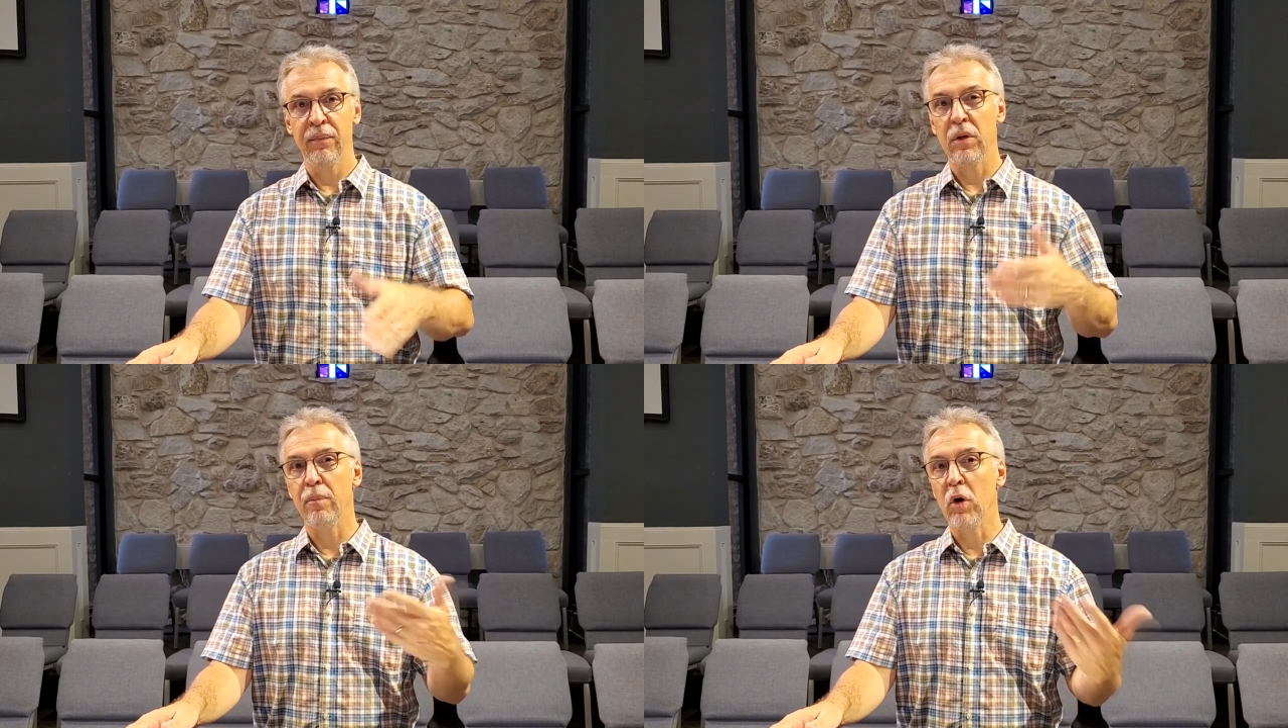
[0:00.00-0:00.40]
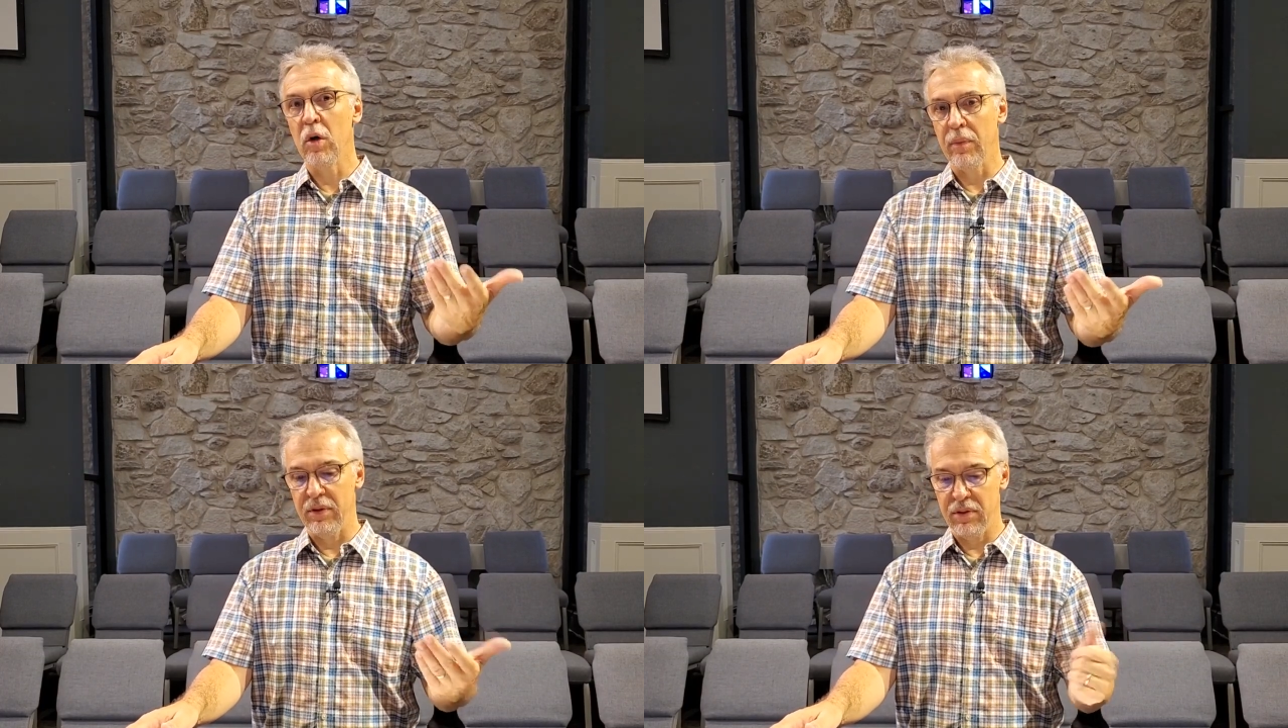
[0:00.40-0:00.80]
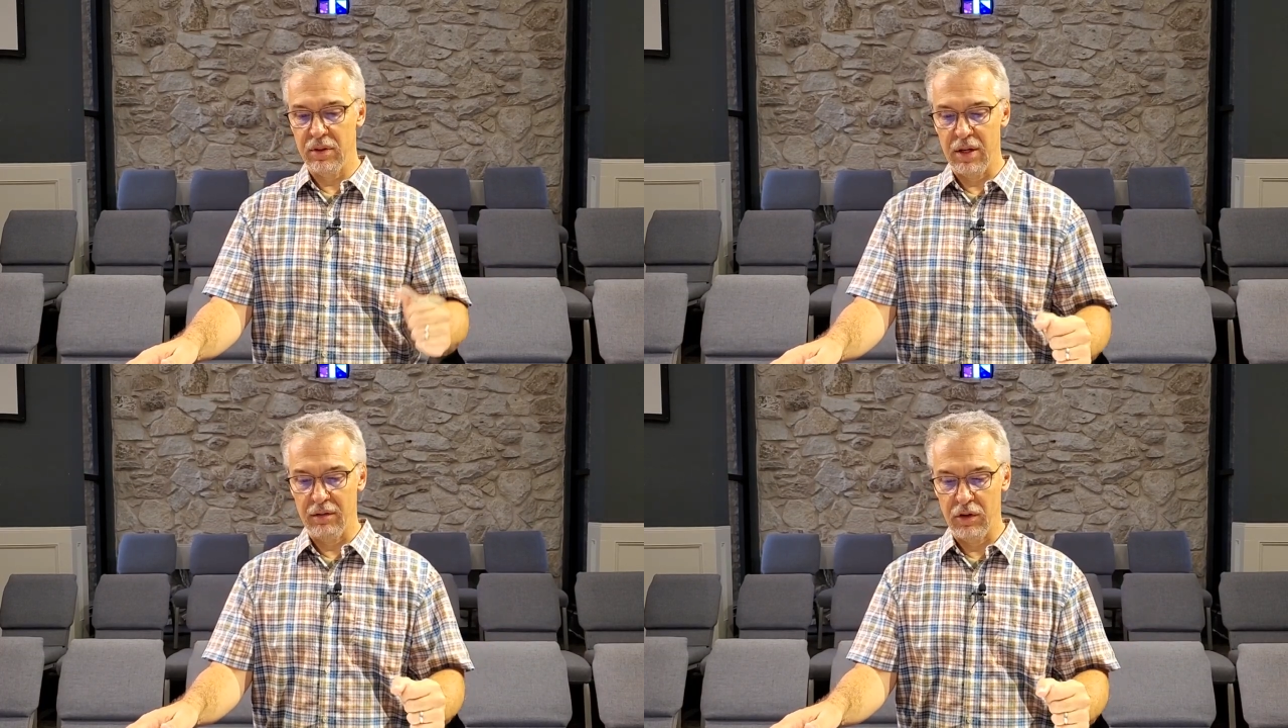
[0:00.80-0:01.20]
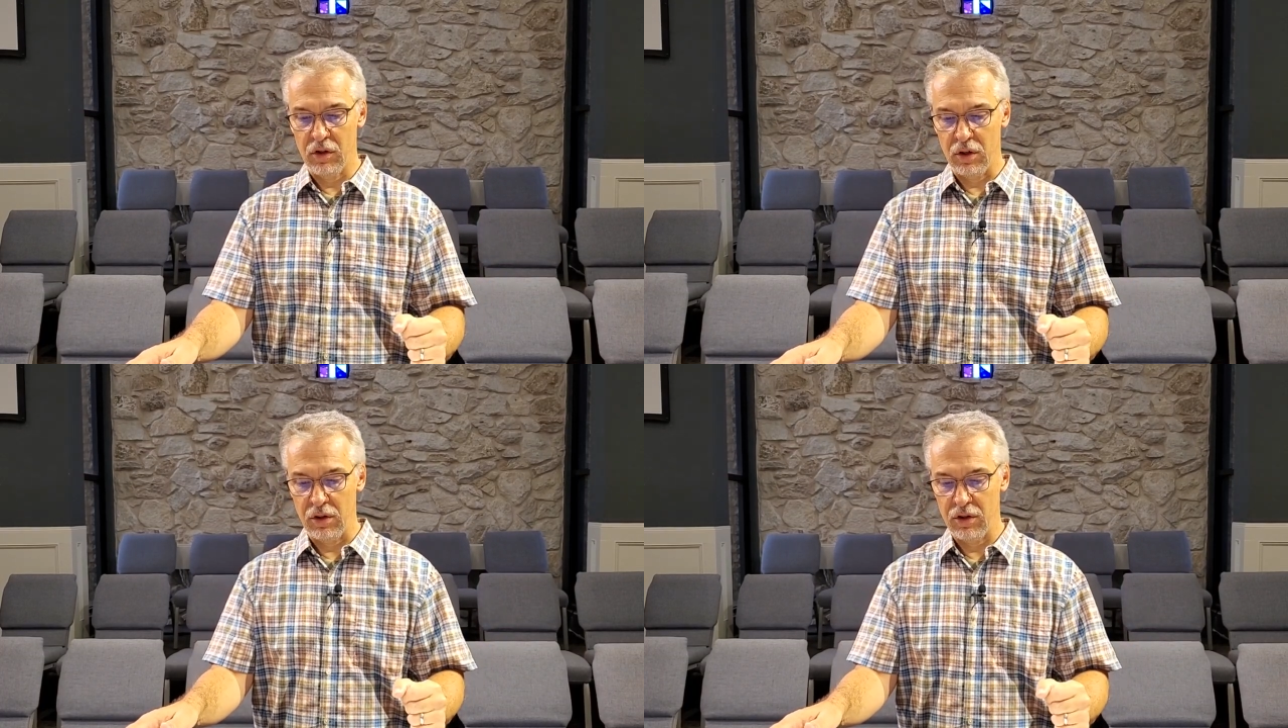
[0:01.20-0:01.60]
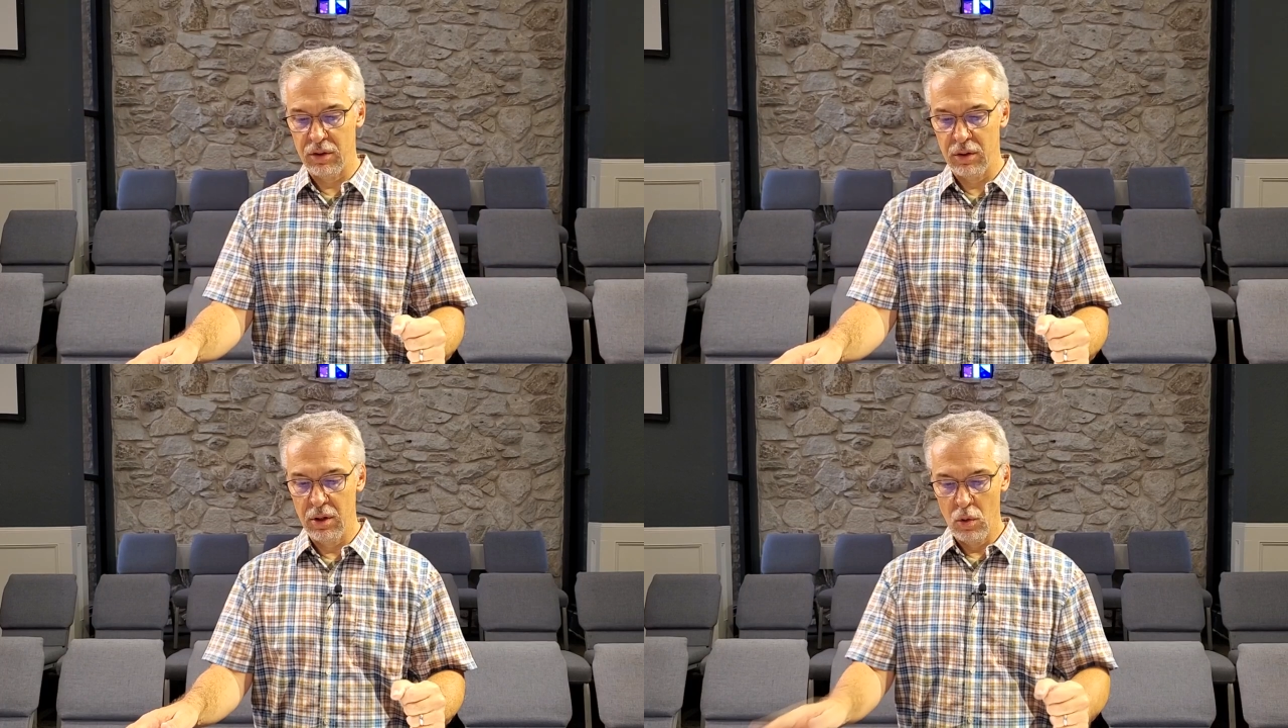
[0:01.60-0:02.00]
the purpose of the
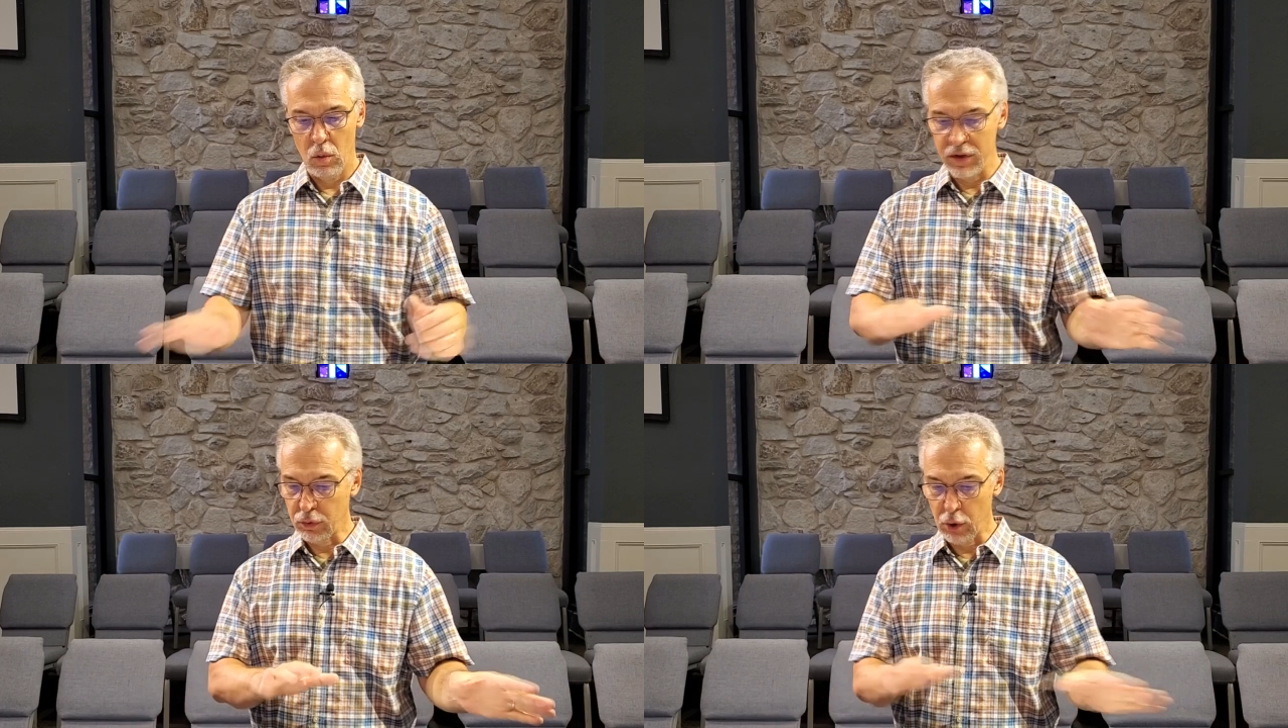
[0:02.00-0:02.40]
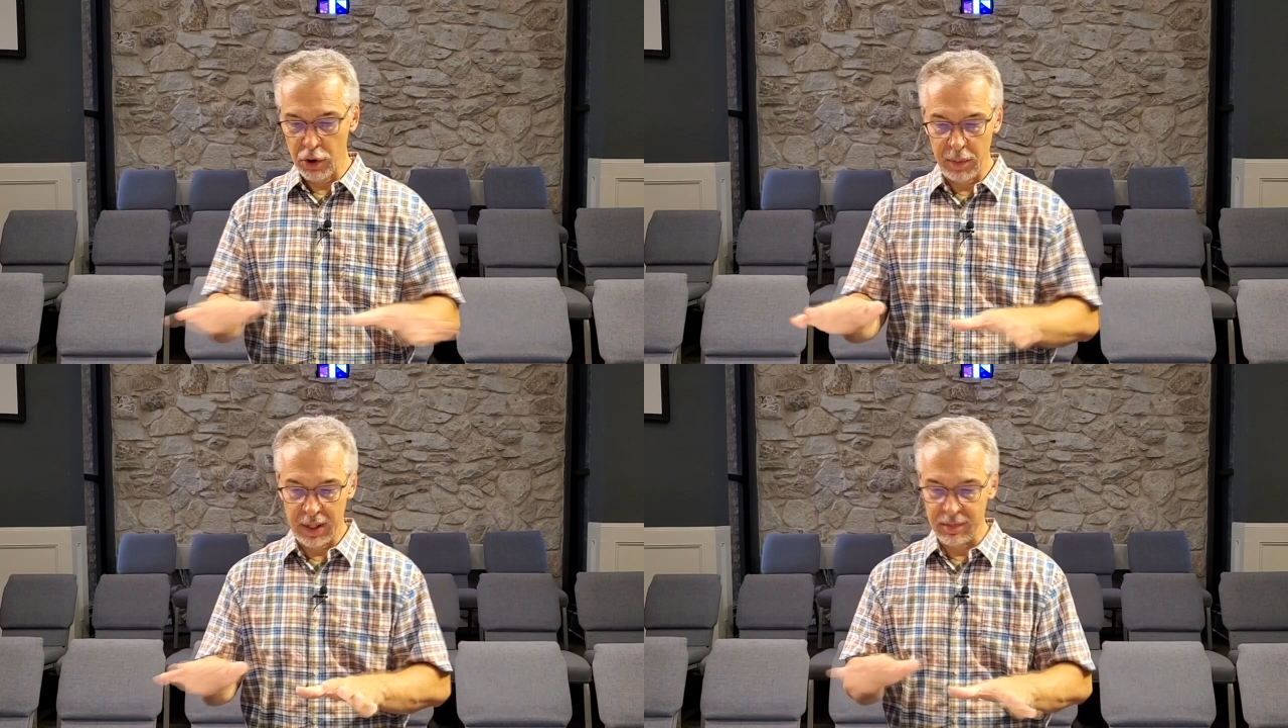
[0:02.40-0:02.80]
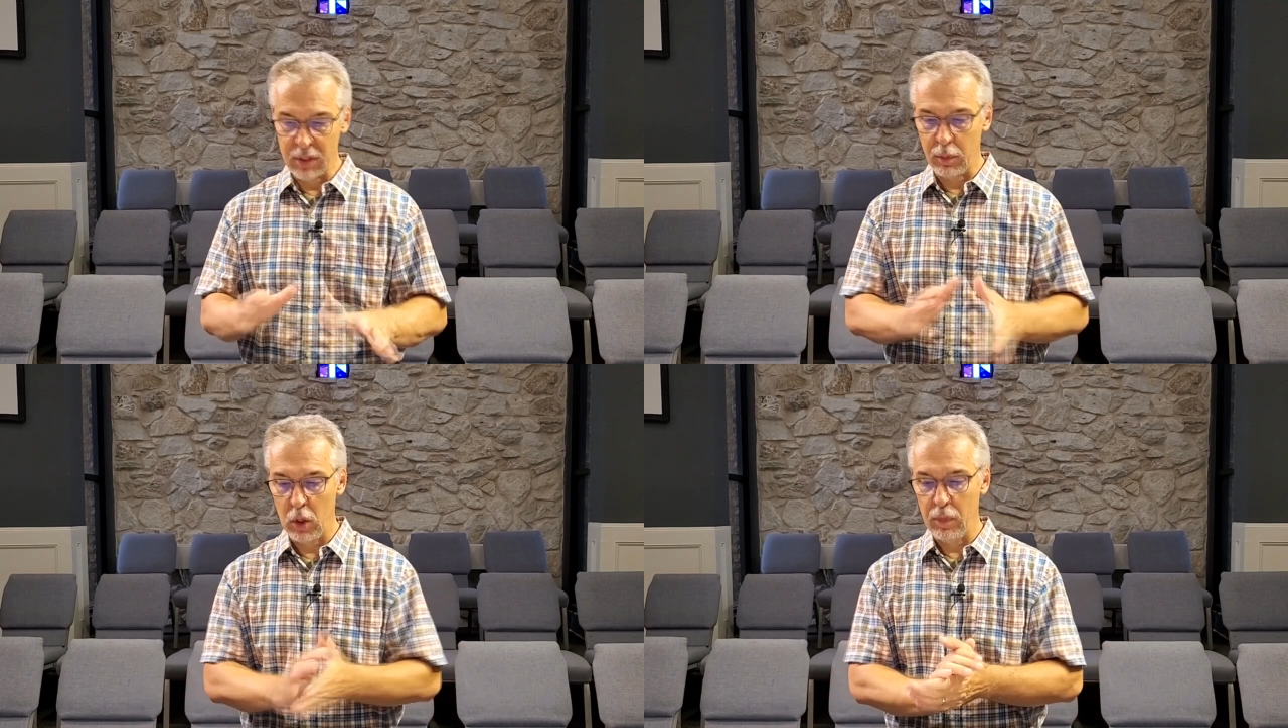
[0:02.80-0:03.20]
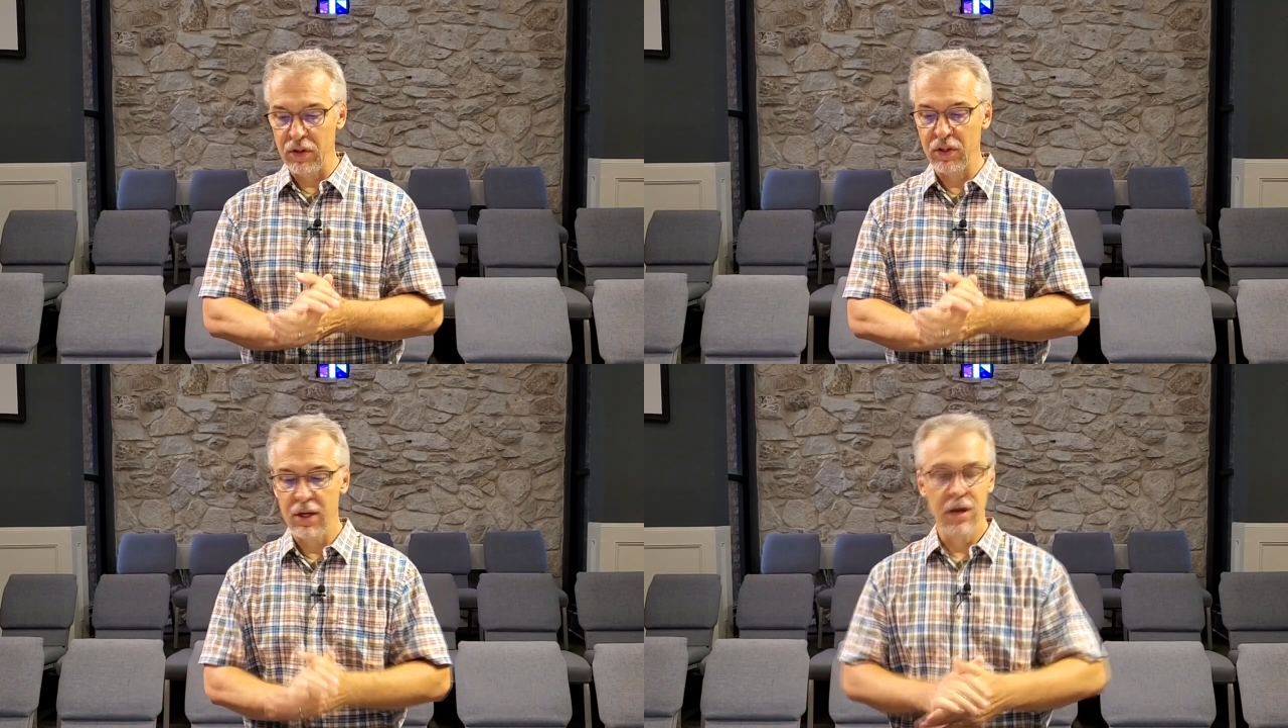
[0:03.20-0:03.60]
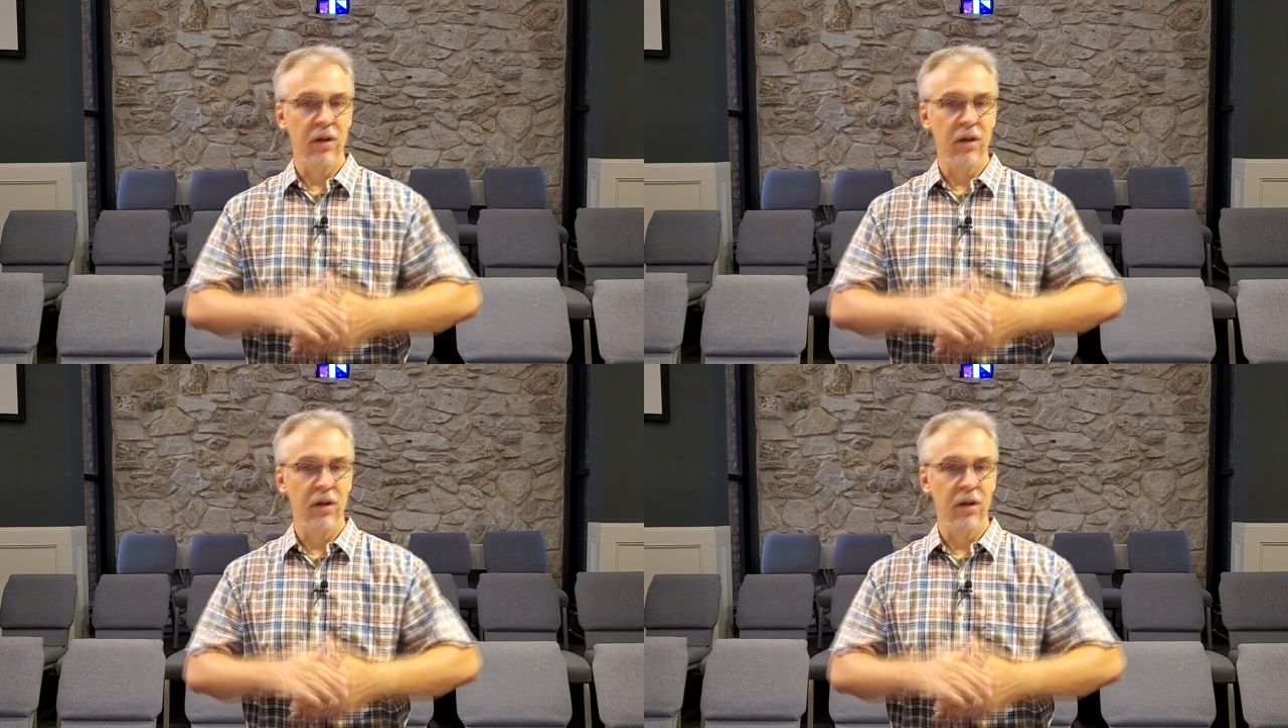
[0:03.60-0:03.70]
church. Once growth becomes the purpose,